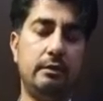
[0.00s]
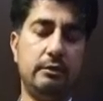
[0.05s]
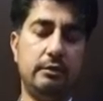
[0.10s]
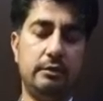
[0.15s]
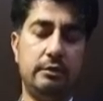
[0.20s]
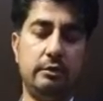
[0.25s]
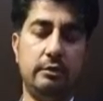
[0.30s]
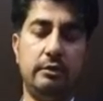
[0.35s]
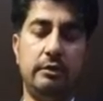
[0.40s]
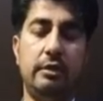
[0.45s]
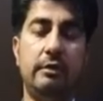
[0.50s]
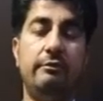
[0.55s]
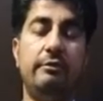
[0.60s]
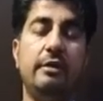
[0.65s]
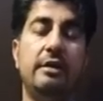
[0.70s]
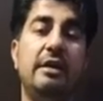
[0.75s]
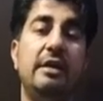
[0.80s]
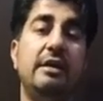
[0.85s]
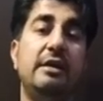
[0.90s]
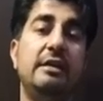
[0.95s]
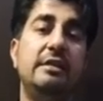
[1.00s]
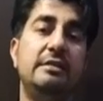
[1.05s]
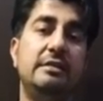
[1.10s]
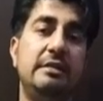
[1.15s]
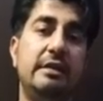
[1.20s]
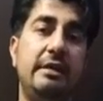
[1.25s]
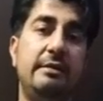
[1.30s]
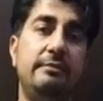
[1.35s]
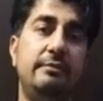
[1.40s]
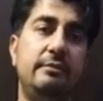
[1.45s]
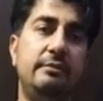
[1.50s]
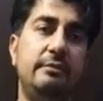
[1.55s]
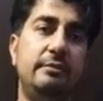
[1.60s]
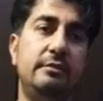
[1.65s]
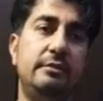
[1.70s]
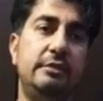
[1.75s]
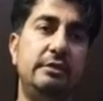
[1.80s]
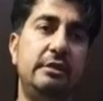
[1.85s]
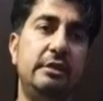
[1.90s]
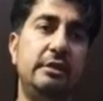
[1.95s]
sorry, I forget his name,
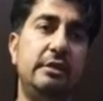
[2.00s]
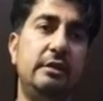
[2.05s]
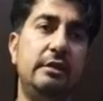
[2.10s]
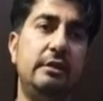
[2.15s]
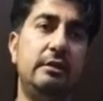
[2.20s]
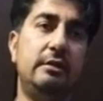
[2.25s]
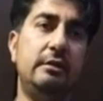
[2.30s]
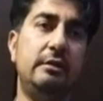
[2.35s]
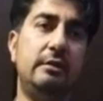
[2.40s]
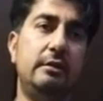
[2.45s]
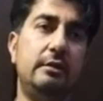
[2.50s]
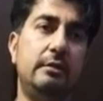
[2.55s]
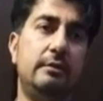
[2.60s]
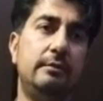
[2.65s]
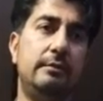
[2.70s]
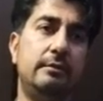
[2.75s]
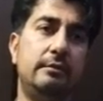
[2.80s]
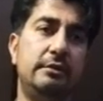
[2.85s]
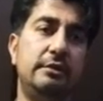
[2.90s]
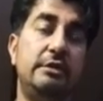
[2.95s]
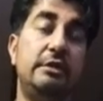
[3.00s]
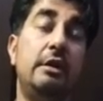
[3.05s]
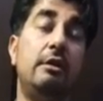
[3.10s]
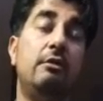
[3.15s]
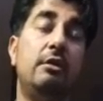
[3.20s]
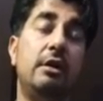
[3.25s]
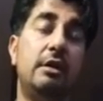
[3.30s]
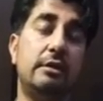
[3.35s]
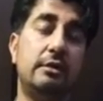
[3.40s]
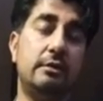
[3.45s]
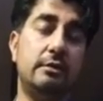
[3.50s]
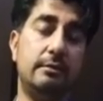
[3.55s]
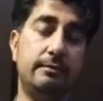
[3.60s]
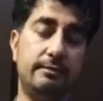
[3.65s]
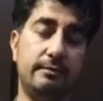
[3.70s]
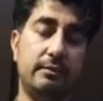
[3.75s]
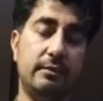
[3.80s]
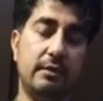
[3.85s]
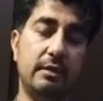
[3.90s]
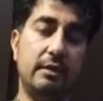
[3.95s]
General Ziaul Haq.
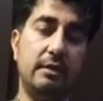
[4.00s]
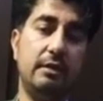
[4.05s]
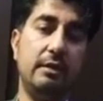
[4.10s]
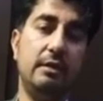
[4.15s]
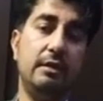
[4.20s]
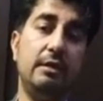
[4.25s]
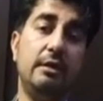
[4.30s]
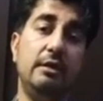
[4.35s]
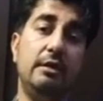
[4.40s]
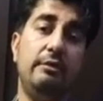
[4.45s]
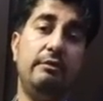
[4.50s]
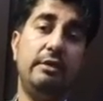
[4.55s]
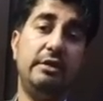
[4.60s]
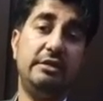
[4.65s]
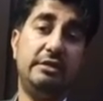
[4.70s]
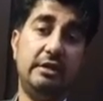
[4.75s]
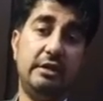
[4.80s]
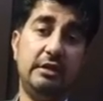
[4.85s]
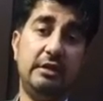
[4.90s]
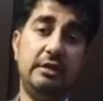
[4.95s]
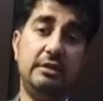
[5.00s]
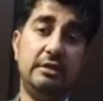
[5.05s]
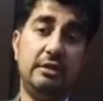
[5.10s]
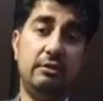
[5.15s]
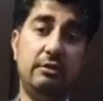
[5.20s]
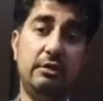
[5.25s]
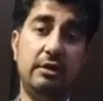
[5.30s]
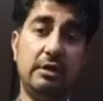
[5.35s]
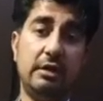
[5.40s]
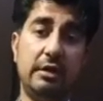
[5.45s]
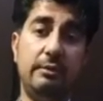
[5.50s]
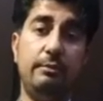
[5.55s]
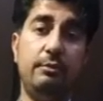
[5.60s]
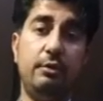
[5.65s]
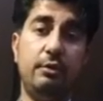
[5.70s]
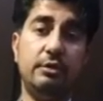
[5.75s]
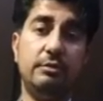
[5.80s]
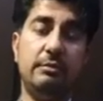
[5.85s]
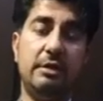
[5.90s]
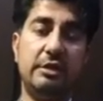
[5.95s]
When General Ziaul Haq
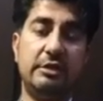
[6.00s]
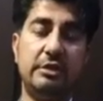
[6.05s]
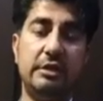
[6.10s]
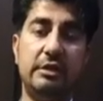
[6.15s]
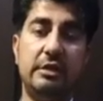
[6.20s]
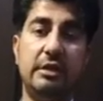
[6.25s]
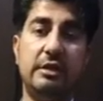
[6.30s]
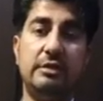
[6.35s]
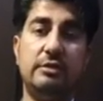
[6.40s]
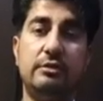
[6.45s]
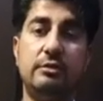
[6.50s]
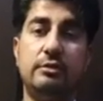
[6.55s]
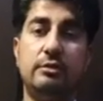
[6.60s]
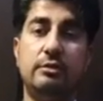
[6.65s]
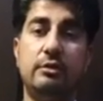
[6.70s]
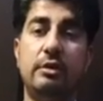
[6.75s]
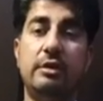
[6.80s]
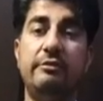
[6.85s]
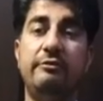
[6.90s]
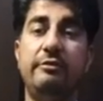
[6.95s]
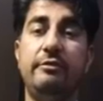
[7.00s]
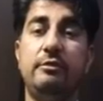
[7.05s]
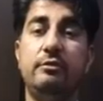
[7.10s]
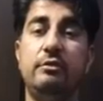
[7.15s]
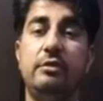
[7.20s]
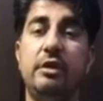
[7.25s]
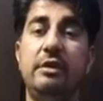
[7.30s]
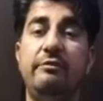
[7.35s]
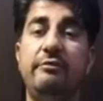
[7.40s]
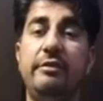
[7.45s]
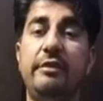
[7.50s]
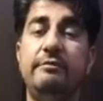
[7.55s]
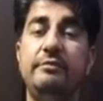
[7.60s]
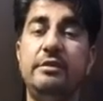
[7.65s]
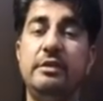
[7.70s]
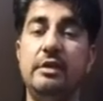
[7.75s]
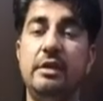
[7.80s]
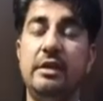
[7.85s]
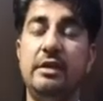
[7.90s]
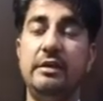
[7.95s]
imposed martial law, so until 5th
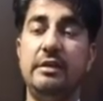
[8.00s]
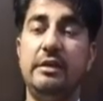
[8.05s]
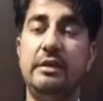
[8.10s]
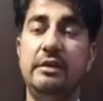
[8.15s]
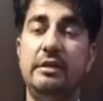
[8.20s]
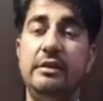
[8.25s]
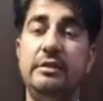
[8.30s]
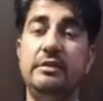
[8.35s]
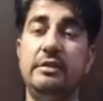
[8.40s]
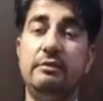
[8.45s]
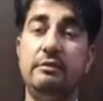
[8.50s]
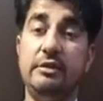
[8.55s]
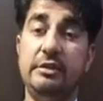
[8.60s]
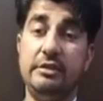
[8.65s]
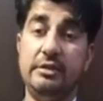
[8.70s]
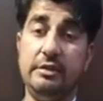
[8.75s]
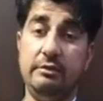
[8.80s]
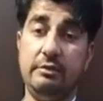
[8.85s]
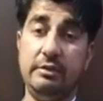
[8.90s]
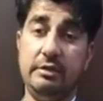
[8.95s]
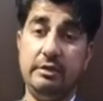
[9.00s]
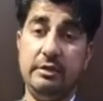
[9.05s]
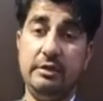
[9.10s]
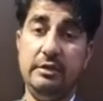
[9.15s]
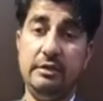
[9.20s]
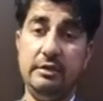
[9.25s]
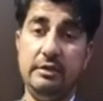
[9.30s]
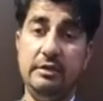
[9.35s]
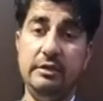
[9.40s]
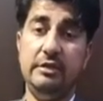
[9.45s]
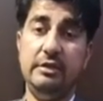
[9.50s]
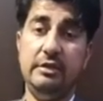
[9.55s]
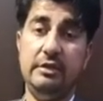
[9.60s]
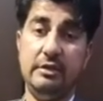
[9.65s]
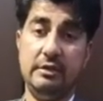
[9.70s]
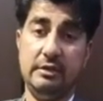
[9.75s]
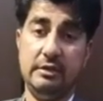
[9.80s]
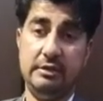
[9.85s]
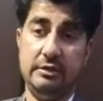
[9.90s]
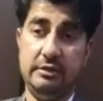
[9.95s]
July 1977, he led
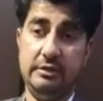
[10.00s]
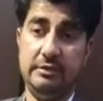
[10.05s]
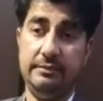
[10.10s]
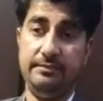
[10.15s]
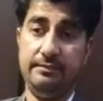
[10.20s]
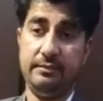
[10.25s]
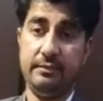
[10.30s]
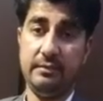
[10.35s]
the country.